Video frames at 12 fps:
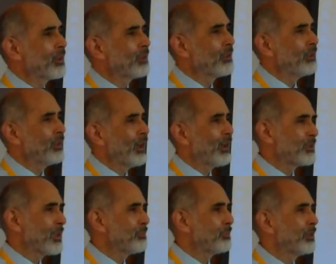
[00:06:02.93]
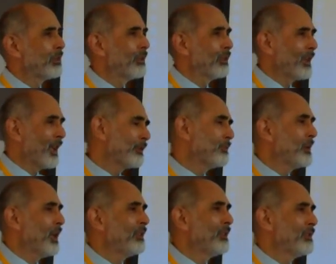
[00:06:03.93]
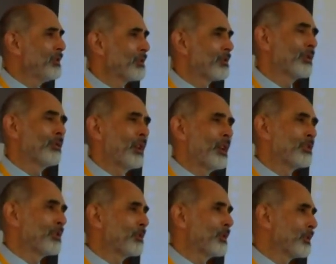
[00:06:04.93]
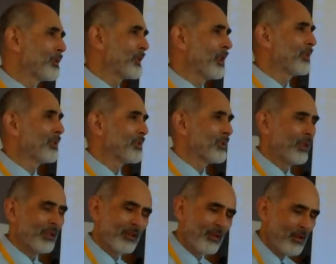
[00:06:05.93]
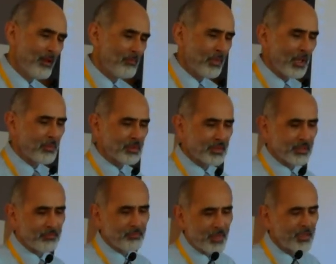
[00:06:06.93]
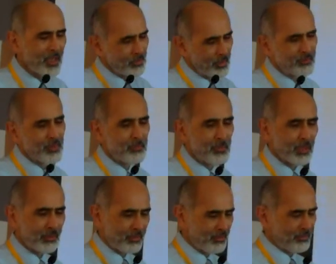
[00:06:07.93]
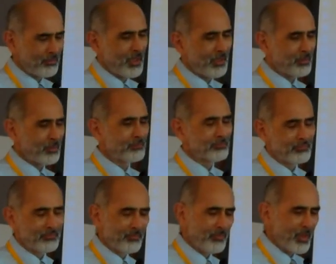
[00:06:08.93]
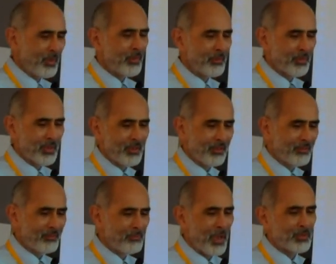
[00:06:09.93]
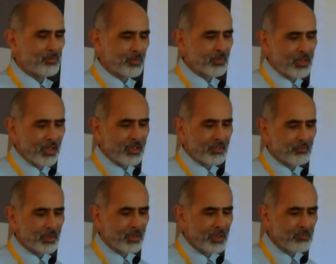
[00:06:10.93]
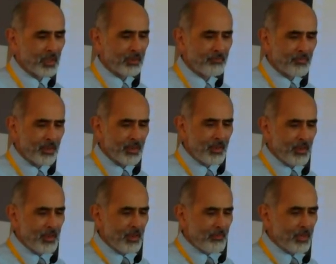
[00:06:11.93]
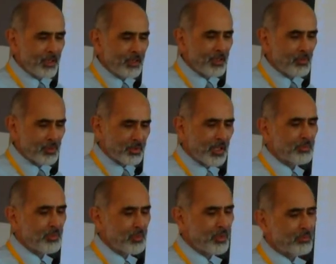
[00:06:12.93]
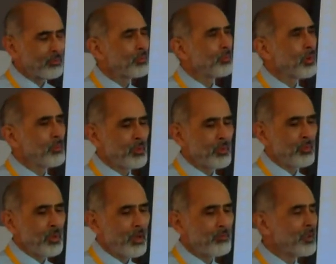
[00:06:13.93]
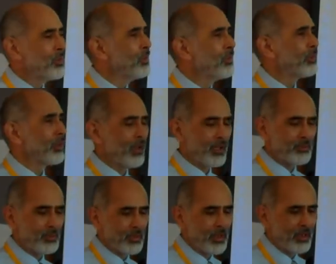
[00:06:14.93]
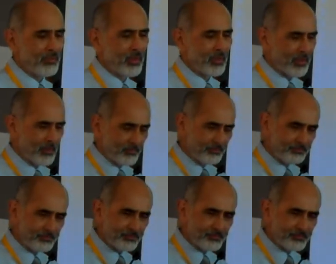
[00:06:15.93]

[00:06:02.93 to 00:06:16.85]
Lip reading: criteria except they had to be 18 years of age in order to sign consent. But that was it, and they had to have email because we had to give them the password to get in with the email. But anyway, so that's what we have been doing for the last 2.5 years.